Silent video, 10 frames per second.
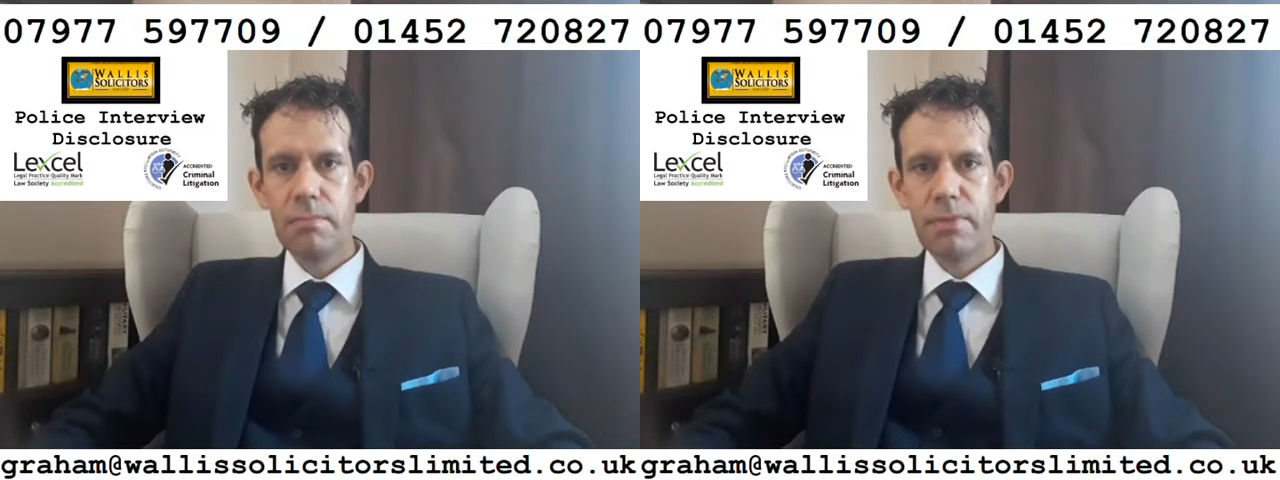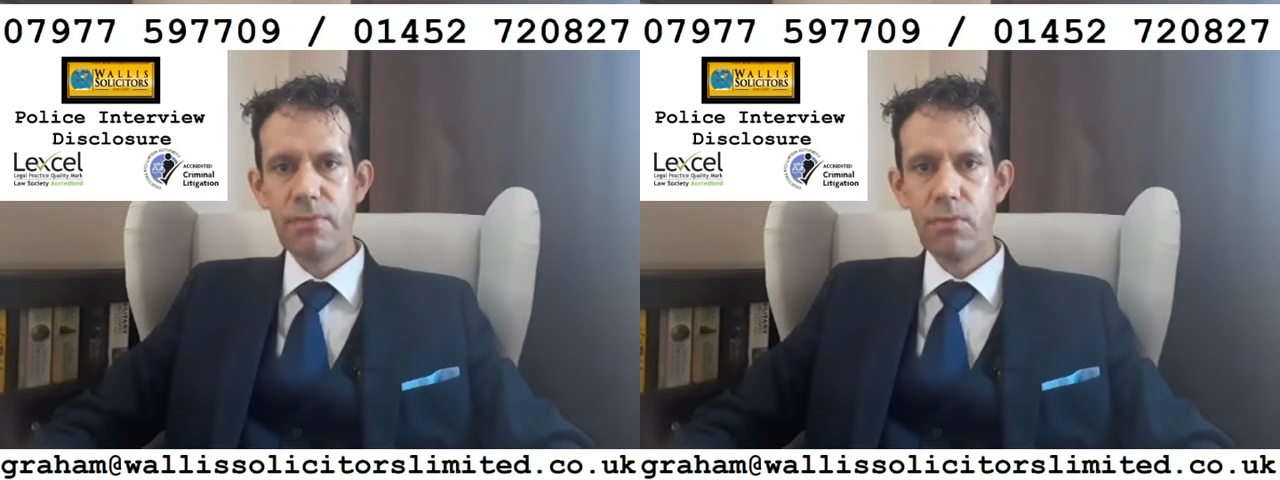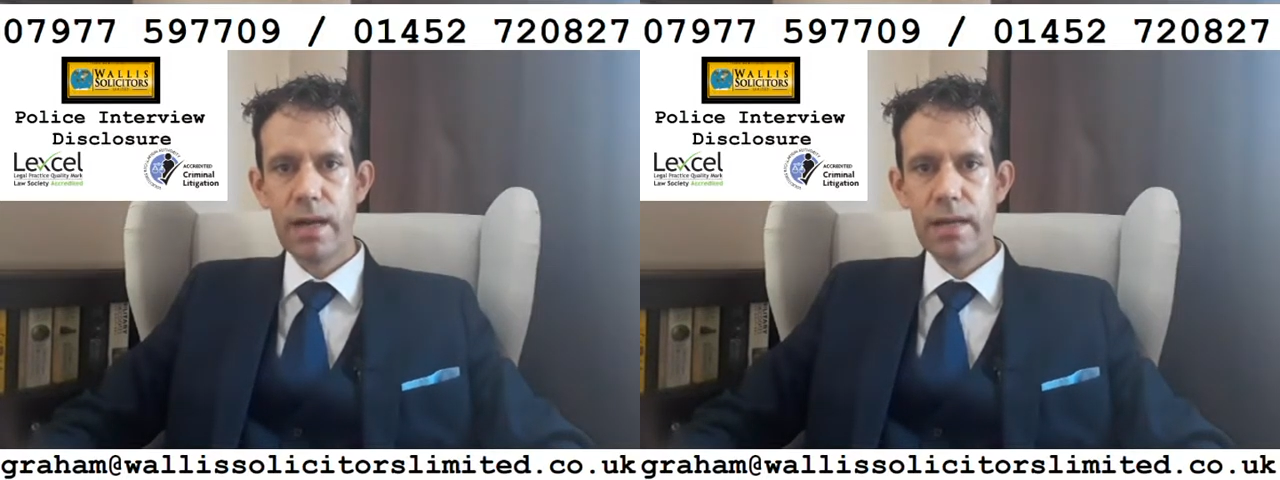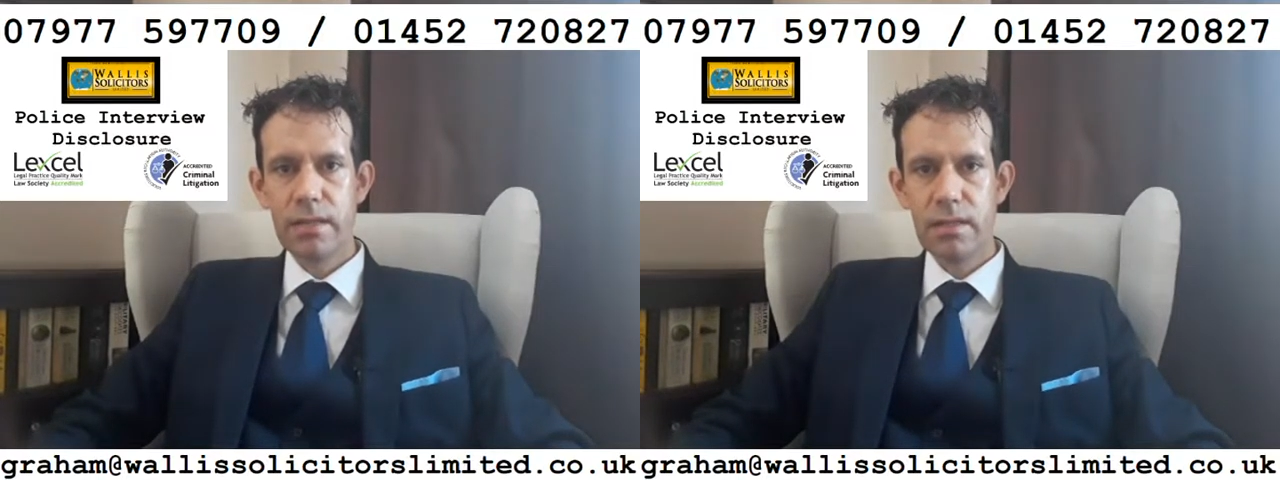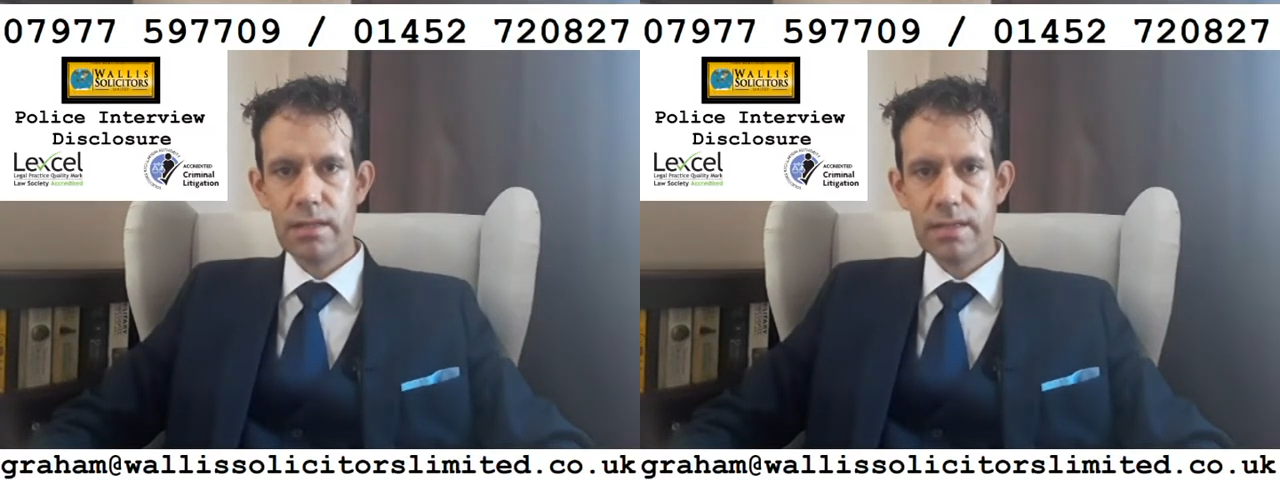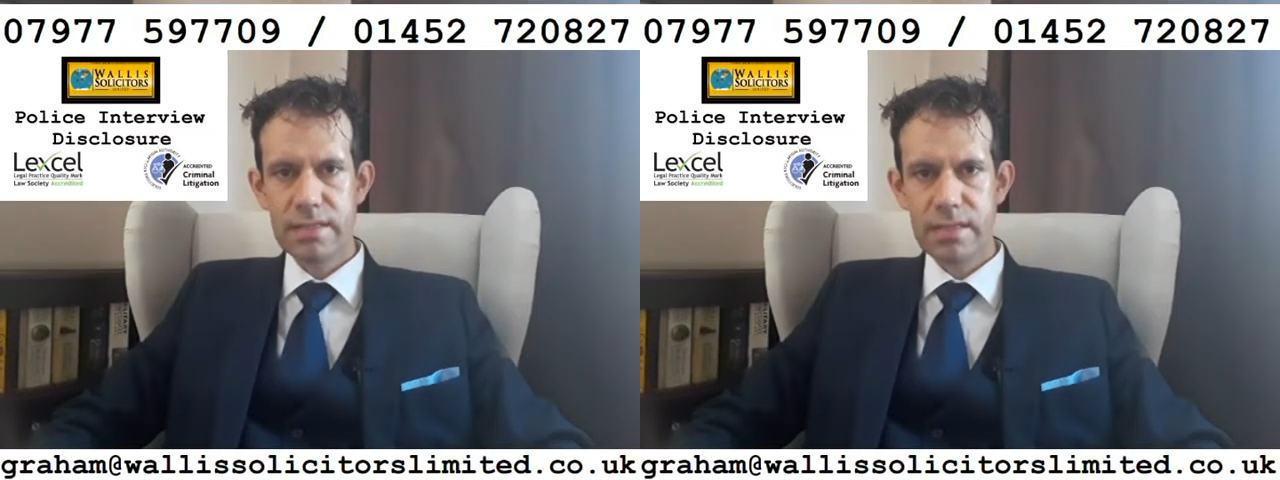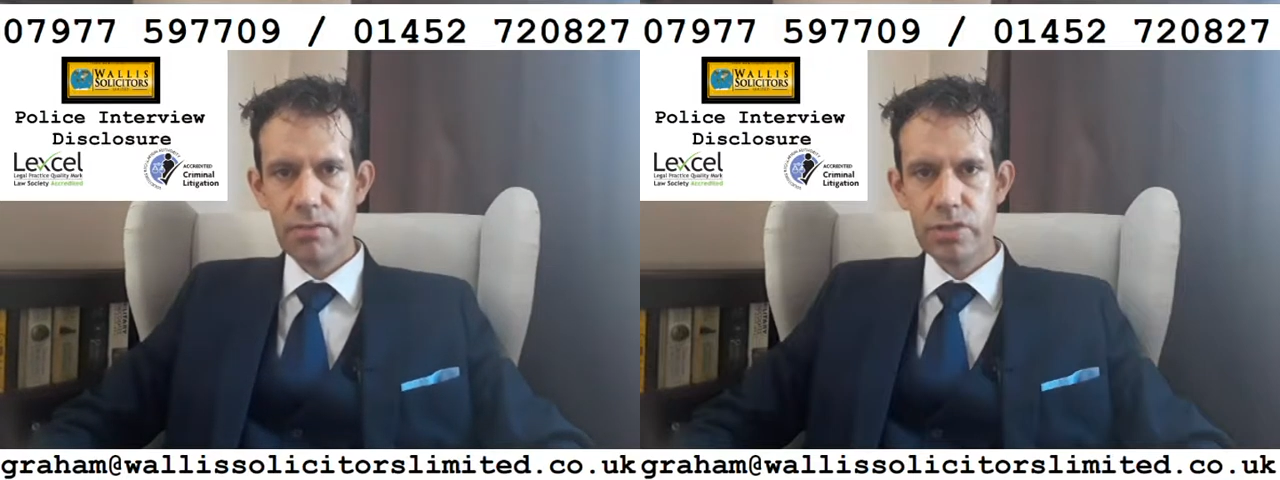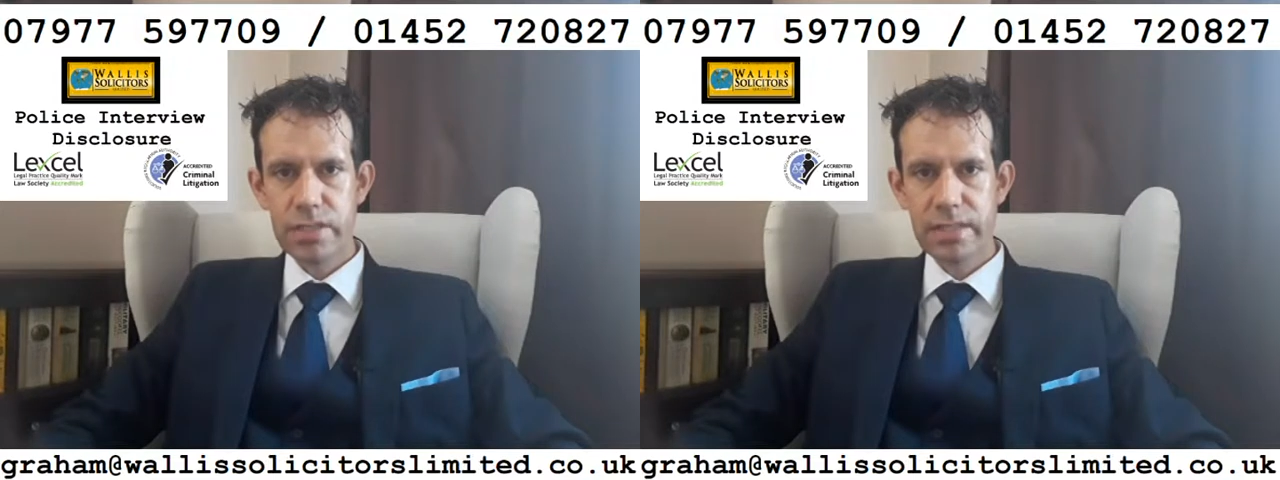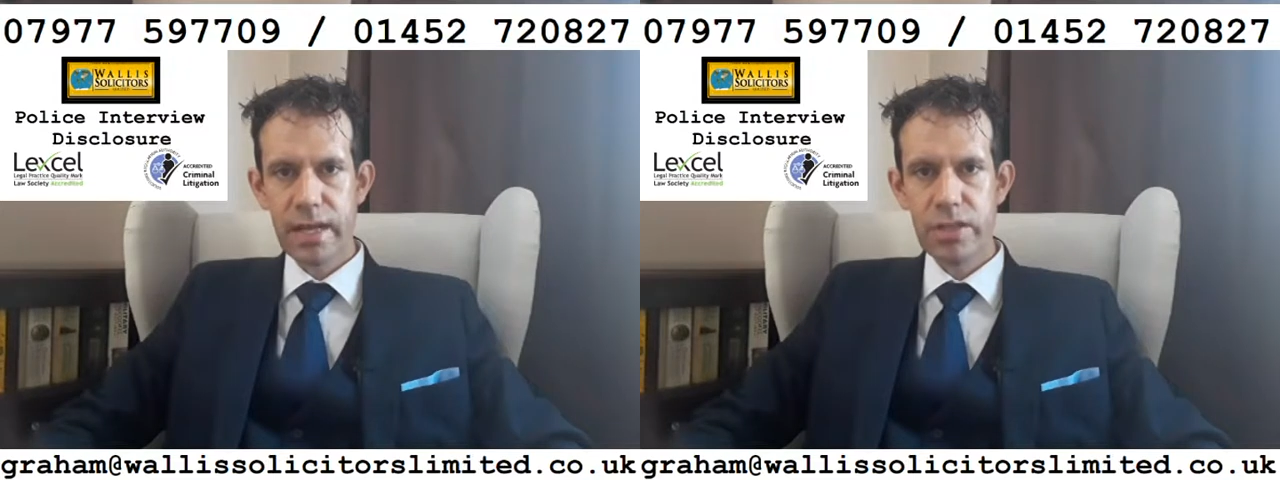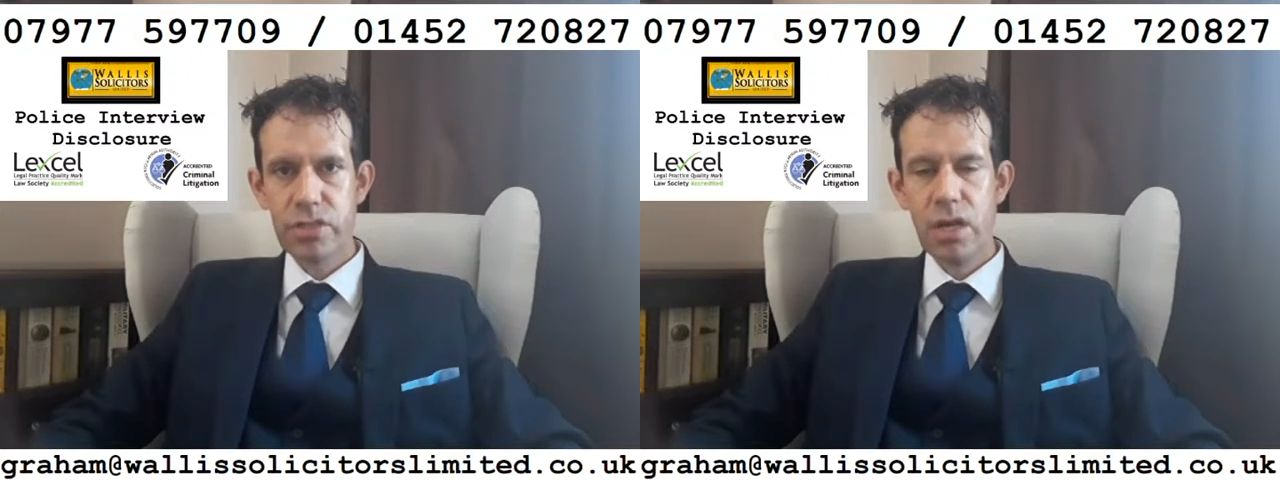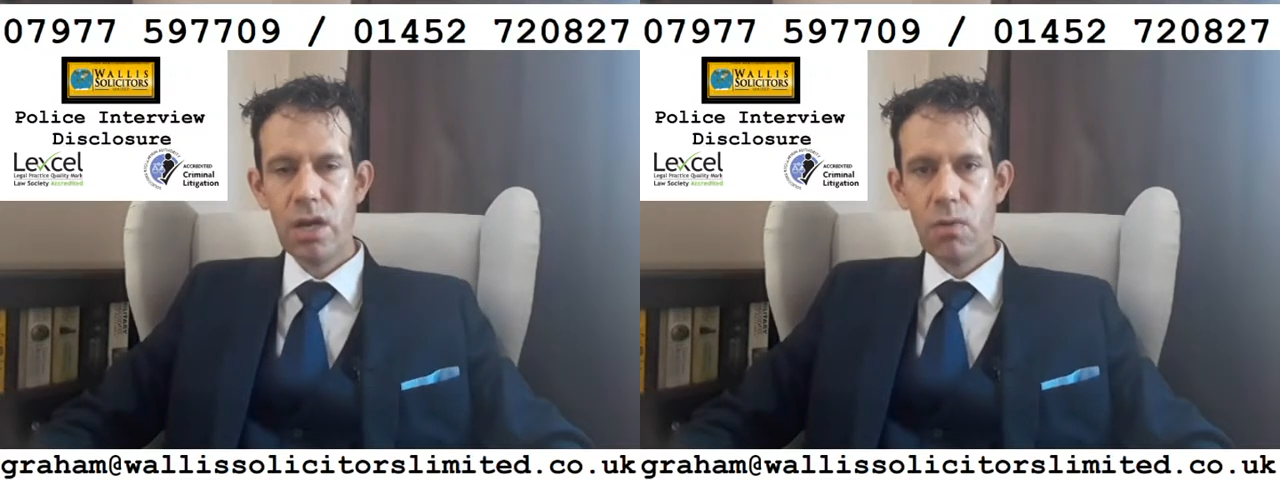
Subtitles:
beforehand at the disclosure stage,